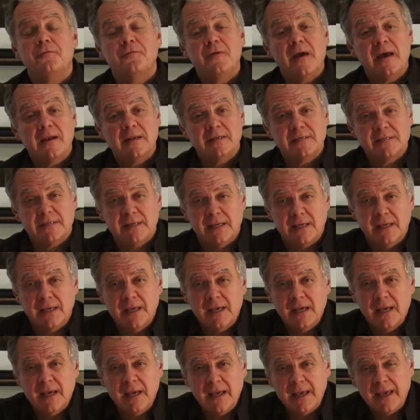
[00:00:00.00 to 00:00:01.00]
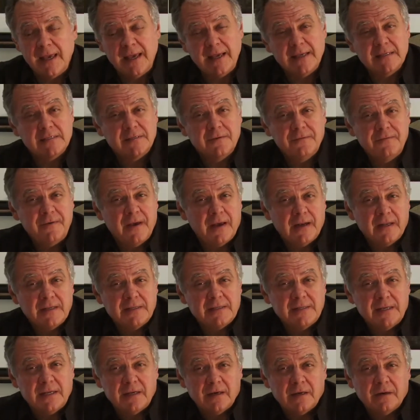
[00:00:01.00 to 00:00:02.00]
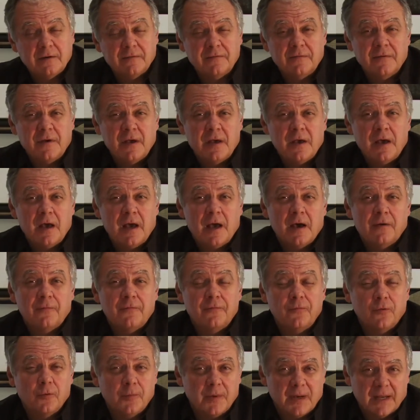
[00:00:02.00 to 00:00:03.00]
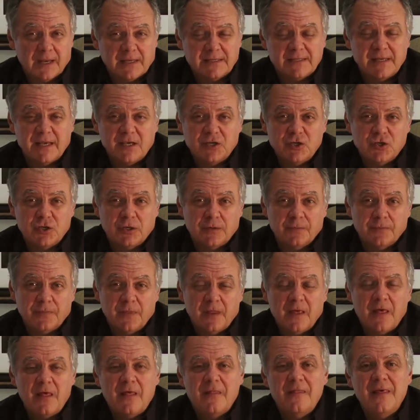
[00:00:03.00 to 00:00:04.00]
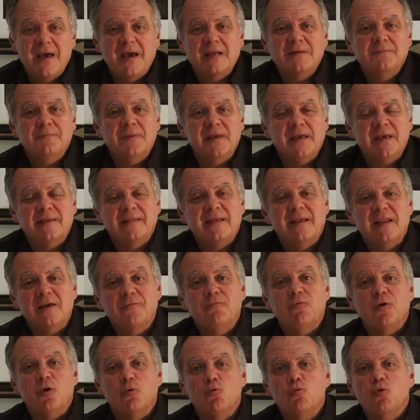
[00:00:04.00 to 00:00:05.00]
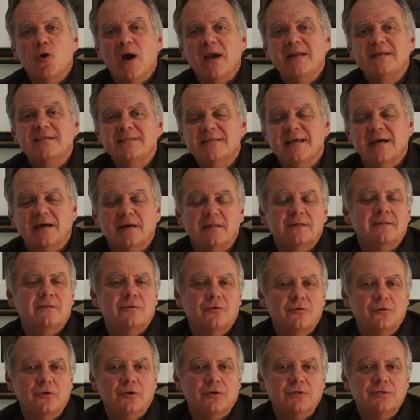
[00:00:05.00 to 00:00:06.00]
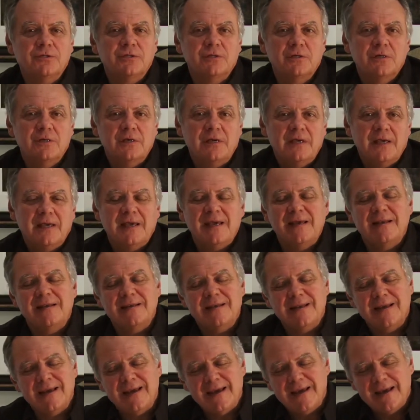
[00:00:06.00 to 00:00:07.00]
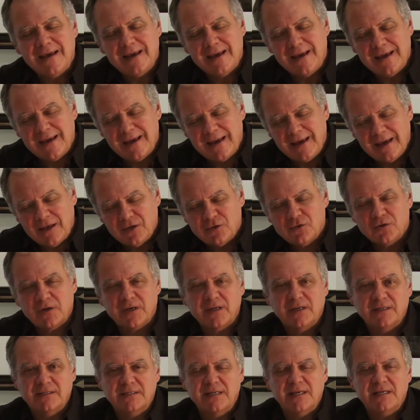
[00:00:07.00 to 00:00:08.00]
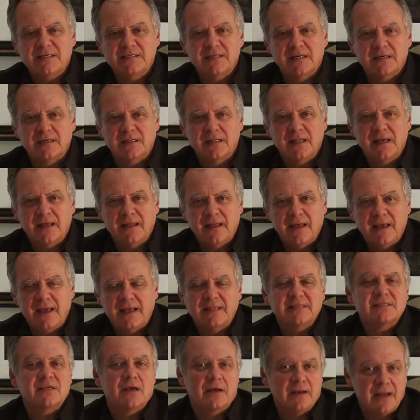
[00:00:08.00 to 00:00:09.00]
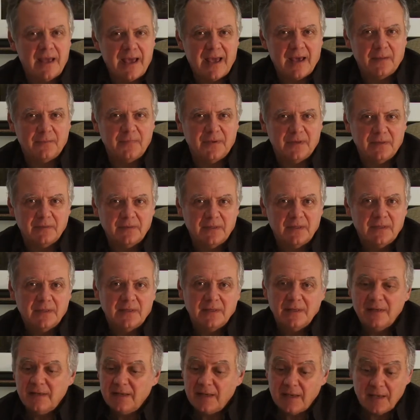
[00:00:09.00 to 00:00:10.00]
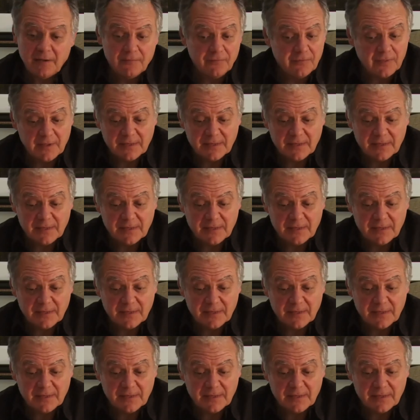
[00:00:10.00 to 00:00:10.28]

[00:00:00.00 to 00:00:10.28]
fallacy is the fallacy of formalization. That being that if we write down the route in intricate detail, it's going to happen. If